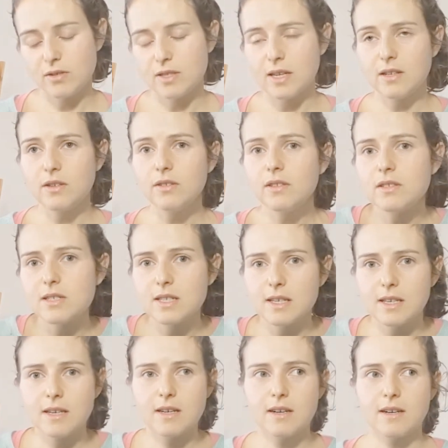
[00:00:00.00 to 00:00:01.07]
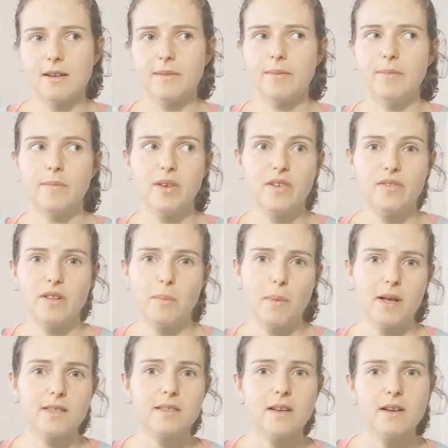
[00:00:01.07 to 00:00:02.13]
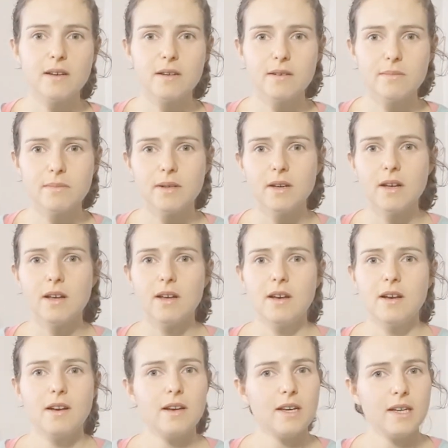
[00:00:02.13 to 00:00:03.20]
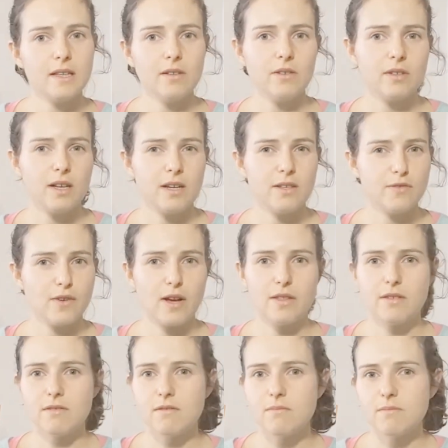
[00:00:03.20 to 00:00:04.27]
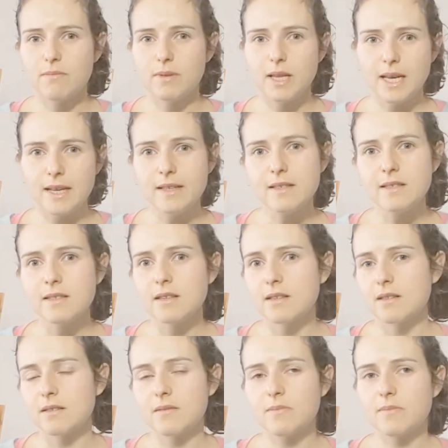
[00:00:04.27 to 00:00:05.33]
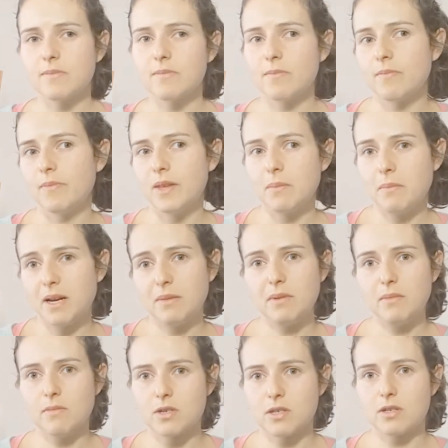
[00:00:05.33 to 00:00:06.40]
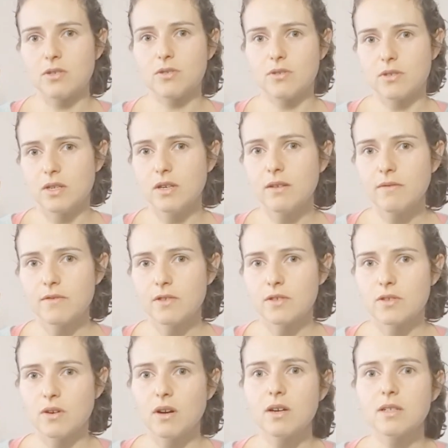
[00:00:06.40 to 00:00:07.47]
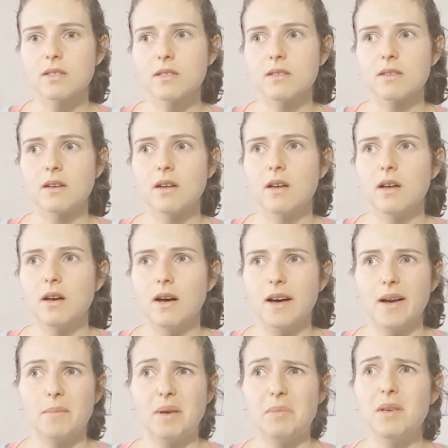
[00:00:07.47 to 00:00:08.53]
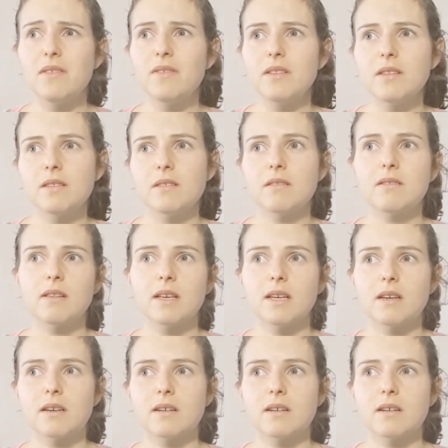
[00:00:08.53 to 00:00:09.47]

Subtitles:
I know there's like BFL Masham and all kinds of other blends that they might be more sturdy for socks, maybe even like